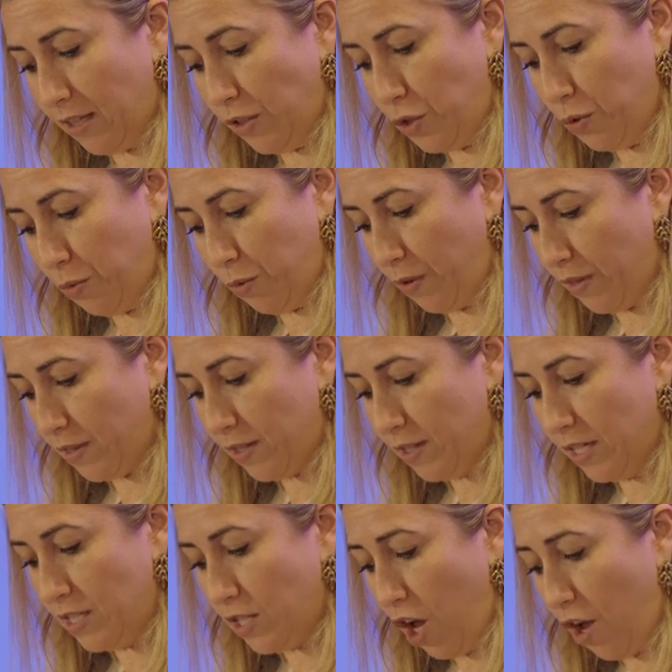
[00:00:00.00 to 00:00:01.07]
the truth
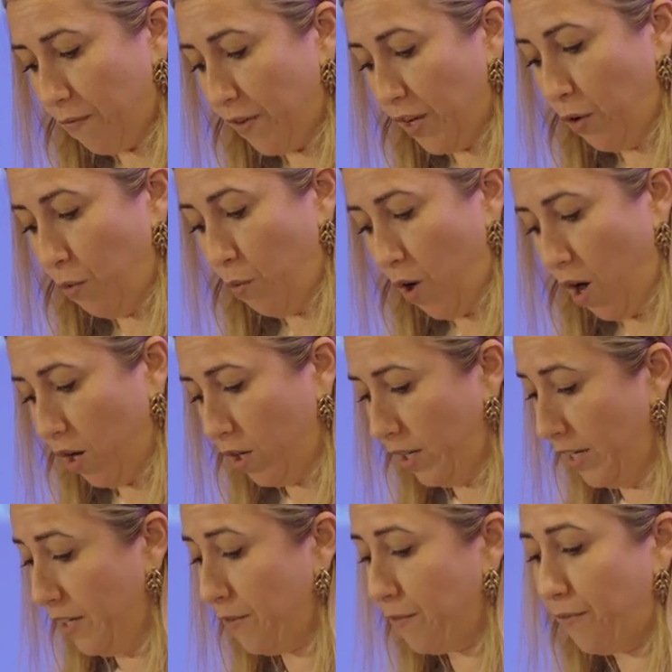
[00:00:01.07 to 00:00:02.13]
is often a walk
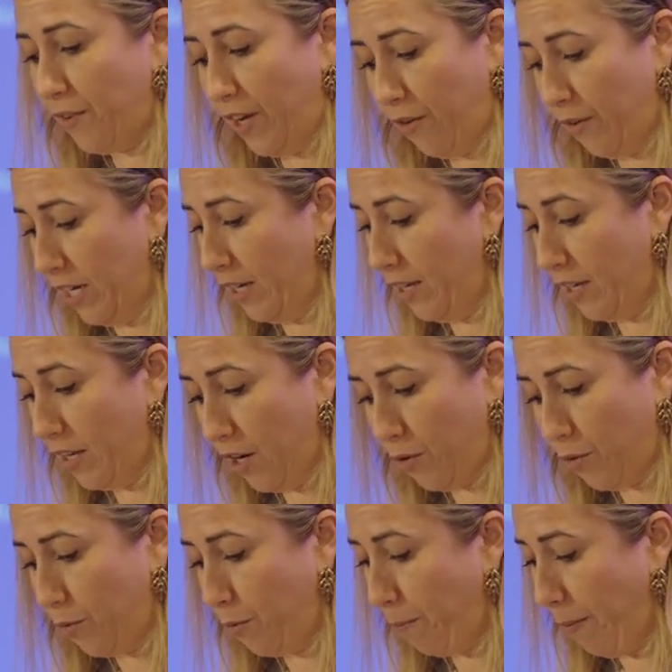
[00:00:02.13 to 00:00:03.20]
in a very
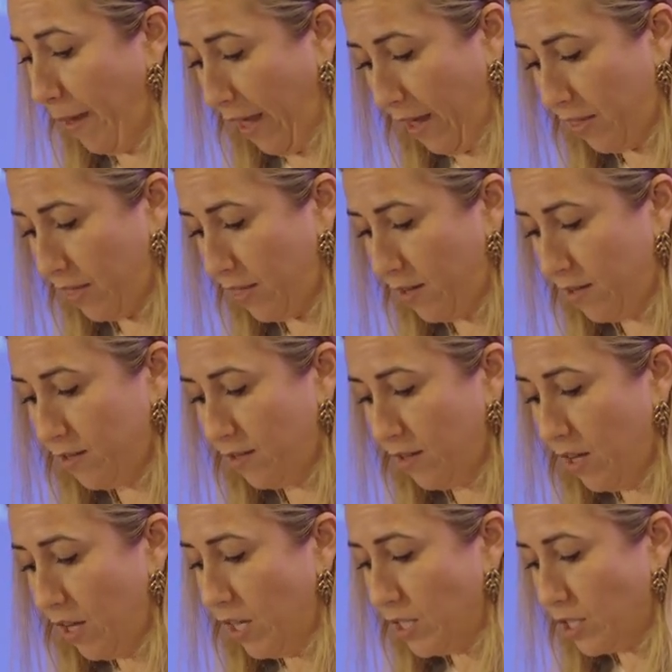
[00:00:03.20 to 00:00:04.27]
narrow path,
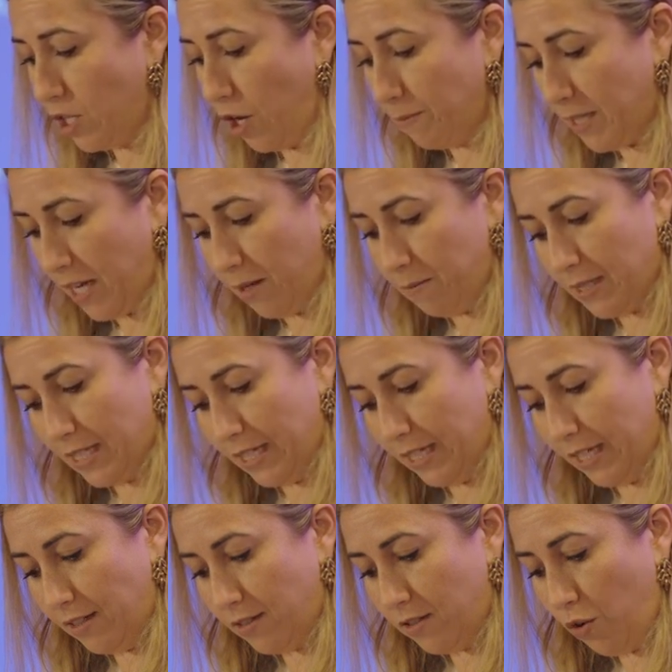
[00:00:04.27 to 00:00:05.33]
sometimes
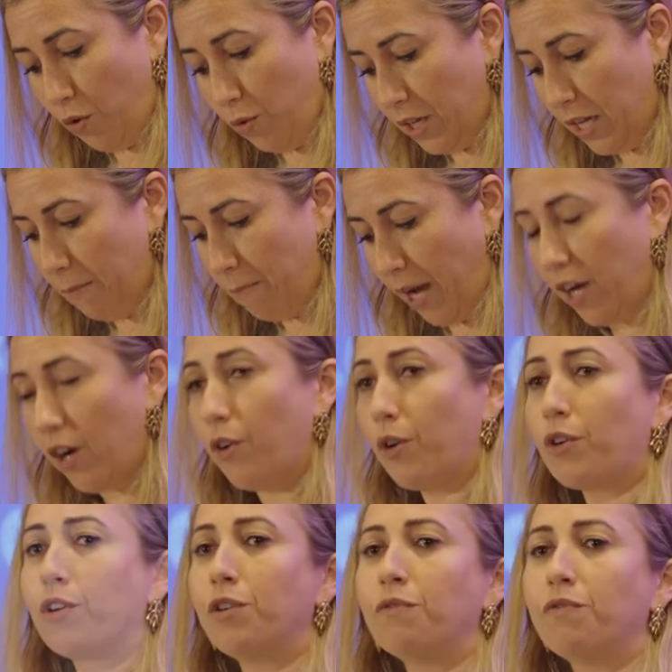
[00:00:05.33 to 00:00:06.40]
lit only by our
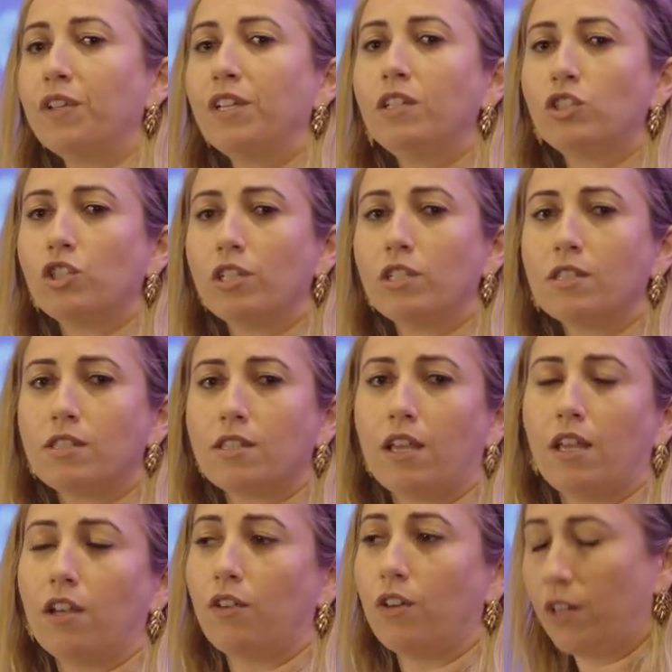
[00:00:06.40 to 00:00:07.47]
convictions
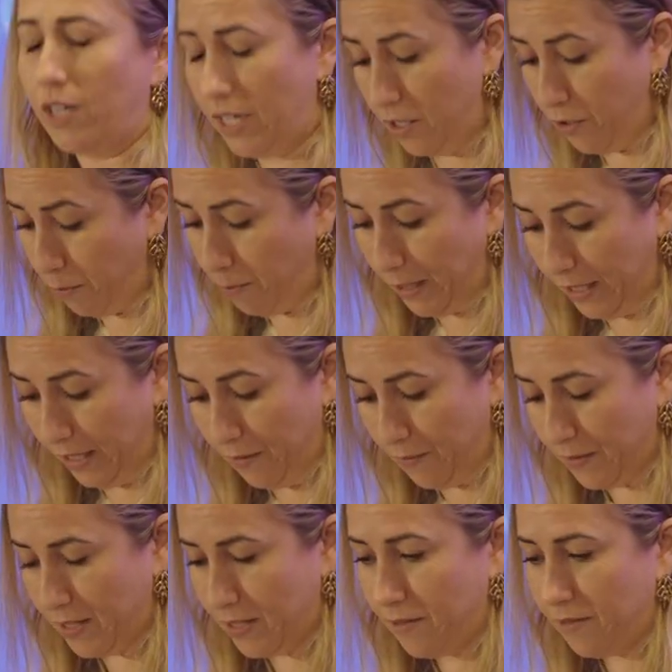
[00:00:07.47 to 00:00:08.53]
and our inner
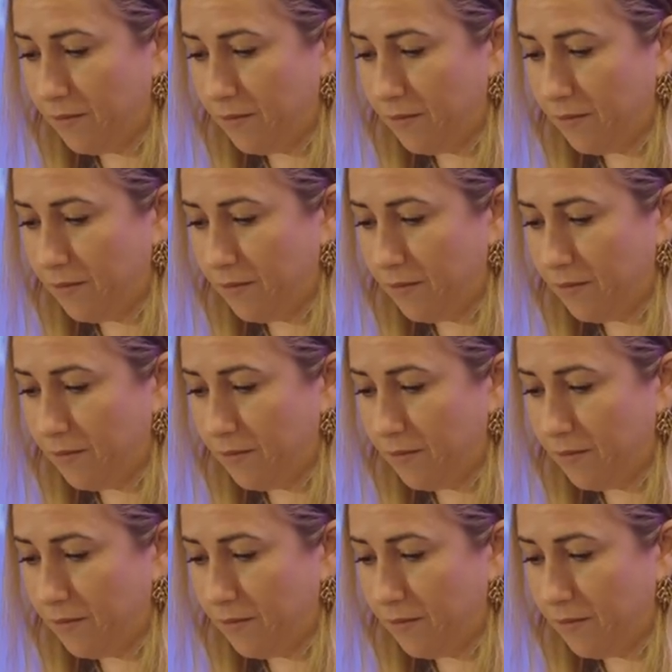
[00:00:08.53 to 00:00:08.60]
beliefs.